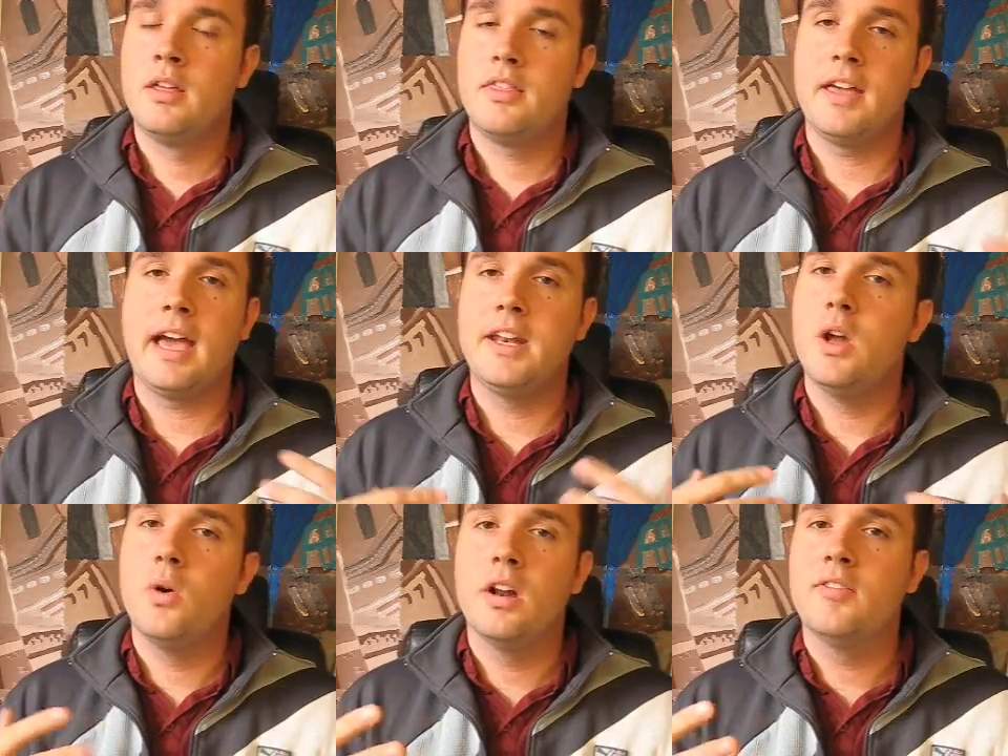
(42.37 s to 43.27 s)
think I
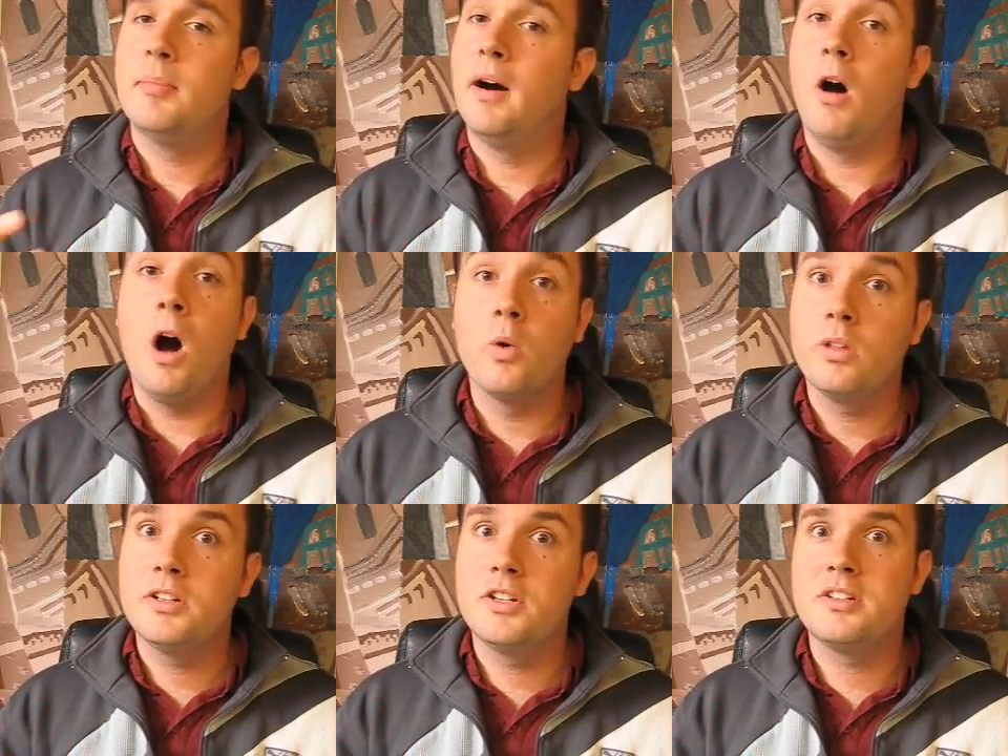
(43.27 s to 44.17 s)
know enough about all
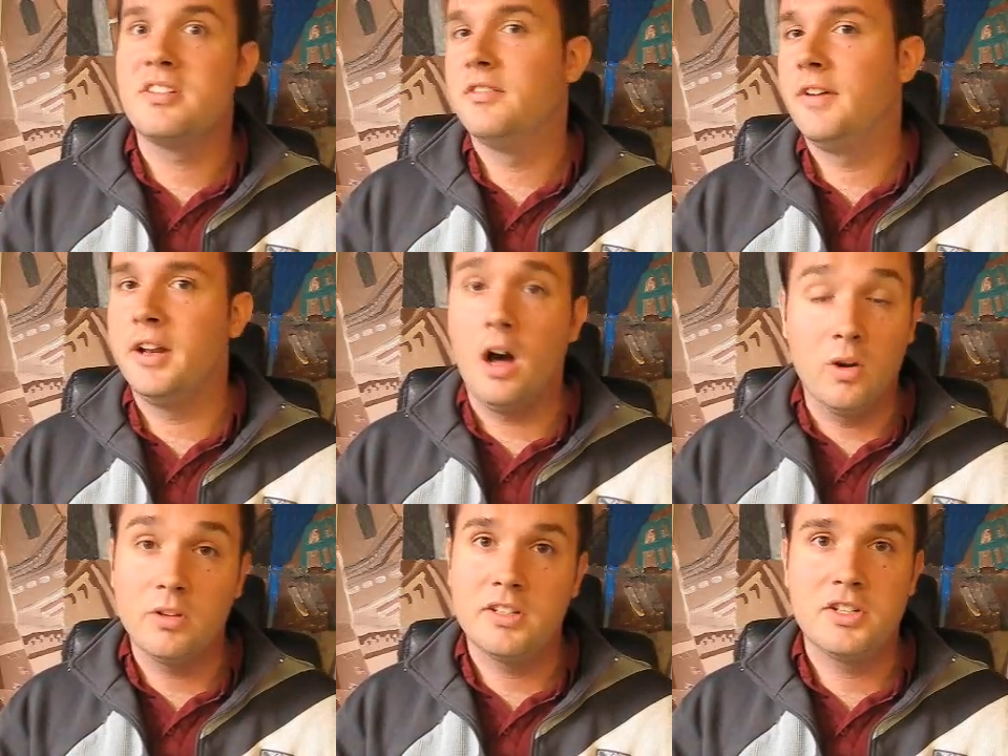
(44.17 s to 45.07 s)
religions to defend
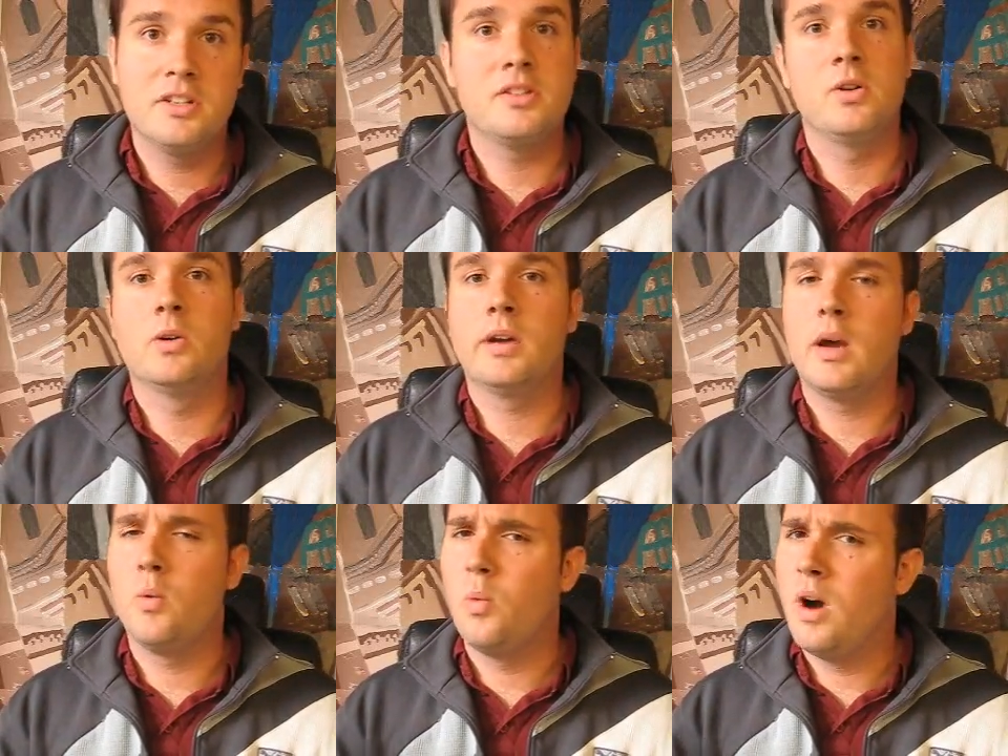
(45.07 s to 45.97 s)
all religions, nor would
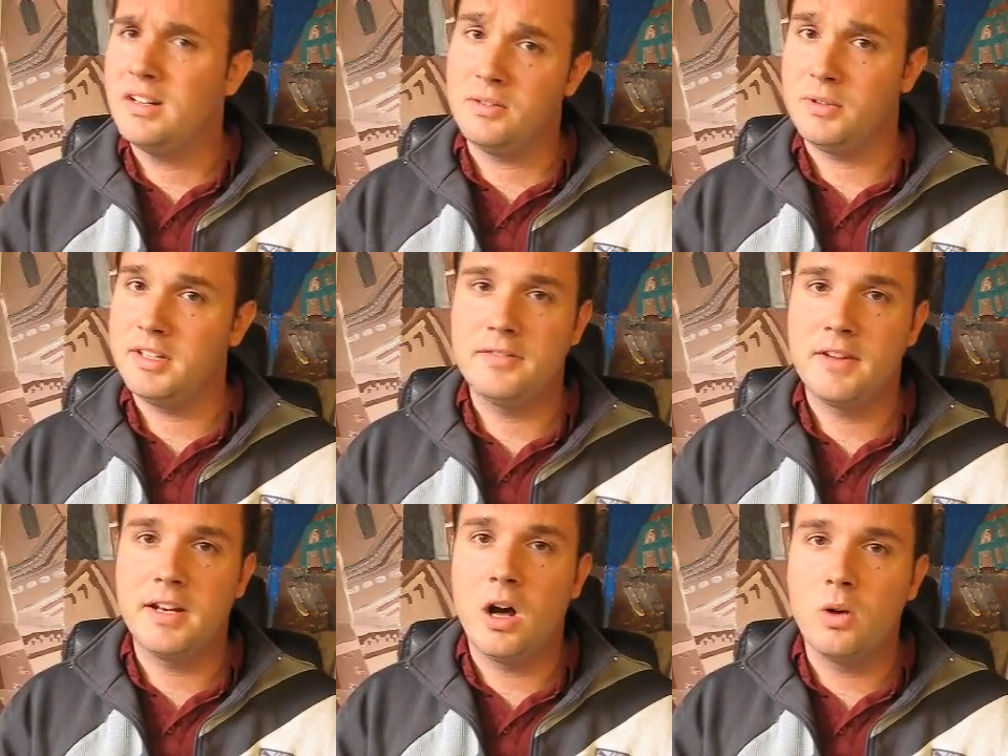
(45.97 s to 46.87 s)
I want to really
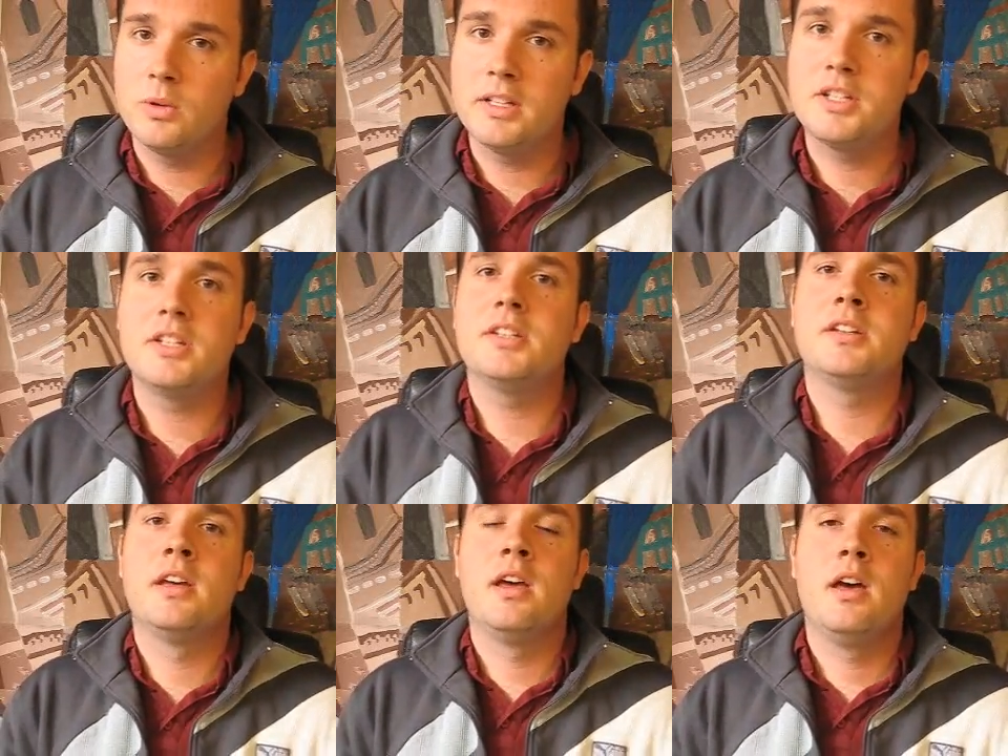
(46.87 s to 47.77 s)
defend all
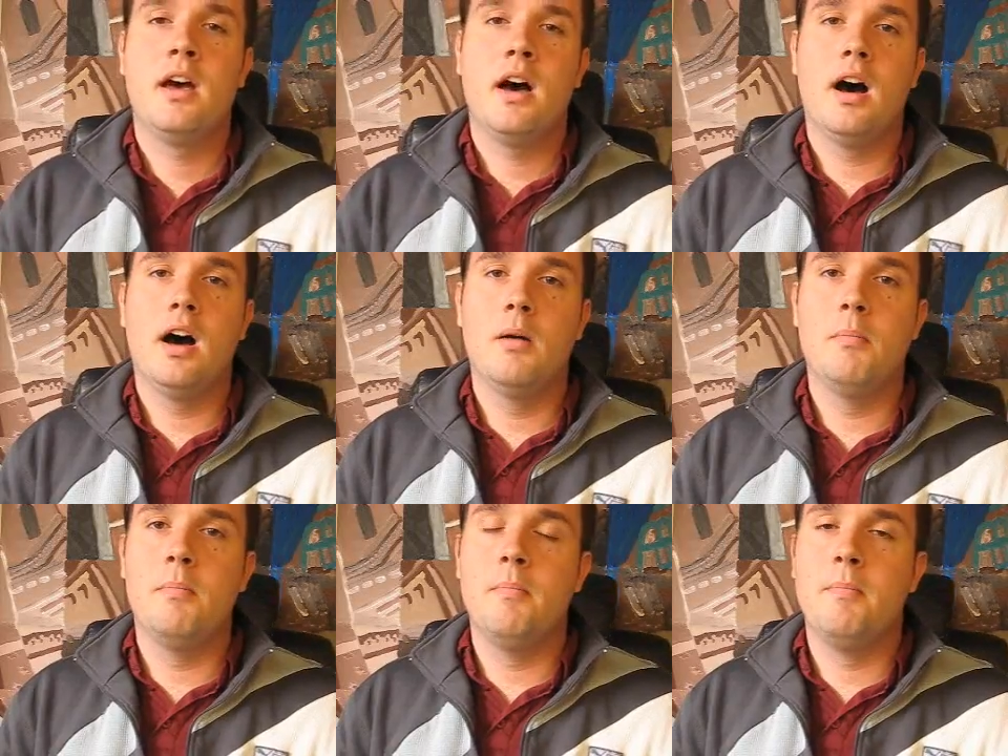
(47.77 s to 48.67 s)
religions.
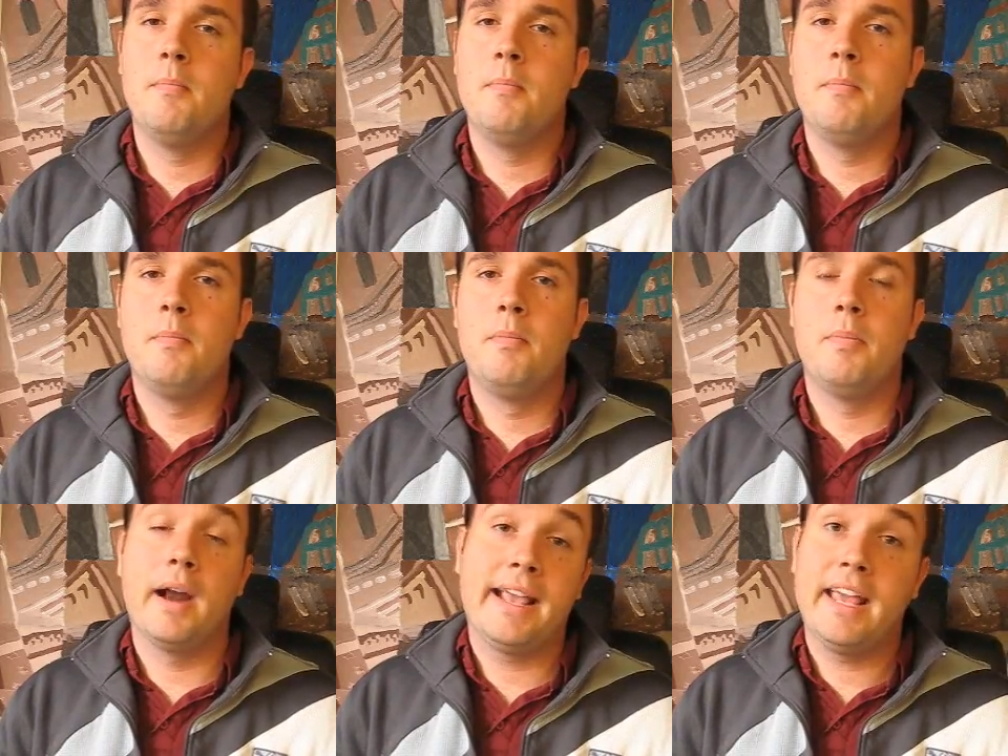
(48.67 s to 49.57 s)

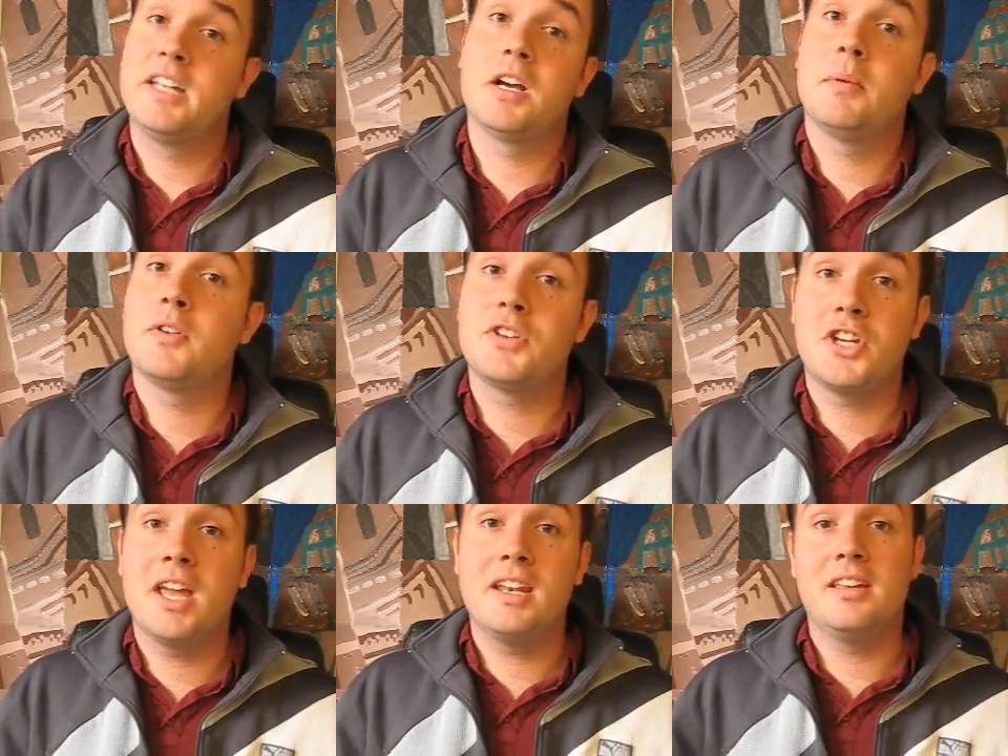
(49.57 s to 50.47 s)
But I can't talk about
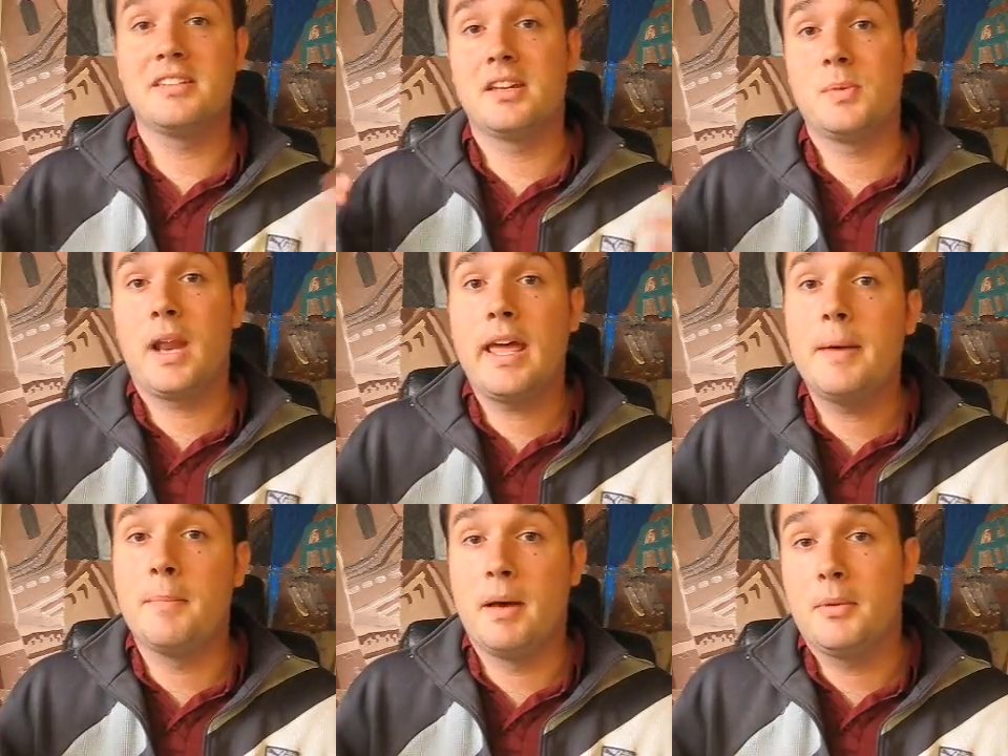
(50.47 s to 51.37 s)
Christianity, because that's what I
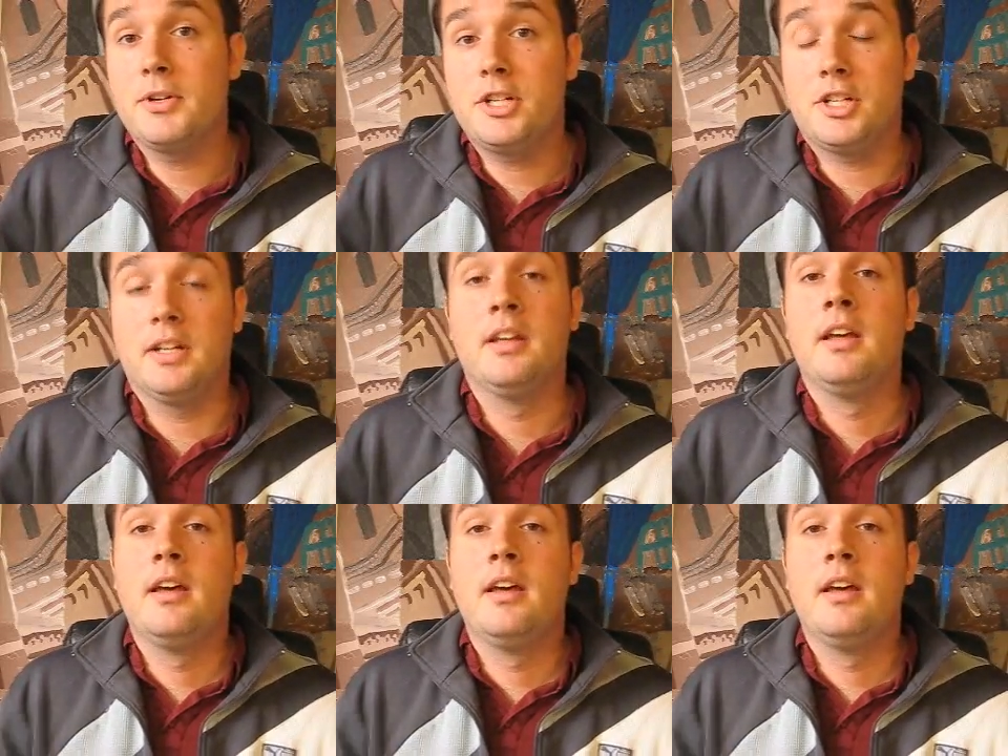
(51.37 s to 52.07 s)
am. I'm a Christian.